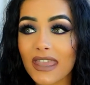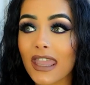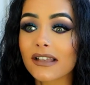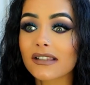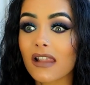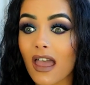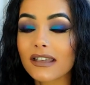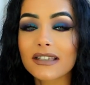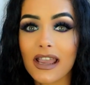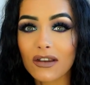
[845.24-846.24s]
things like
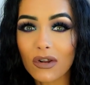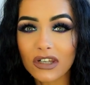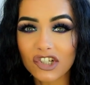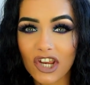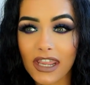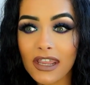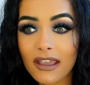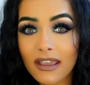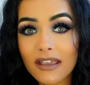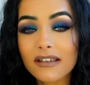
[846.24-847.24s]
technology
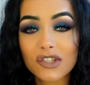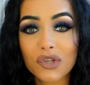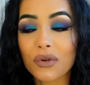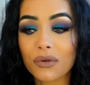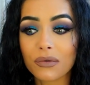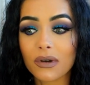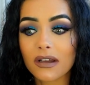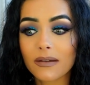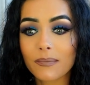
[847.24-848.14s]
to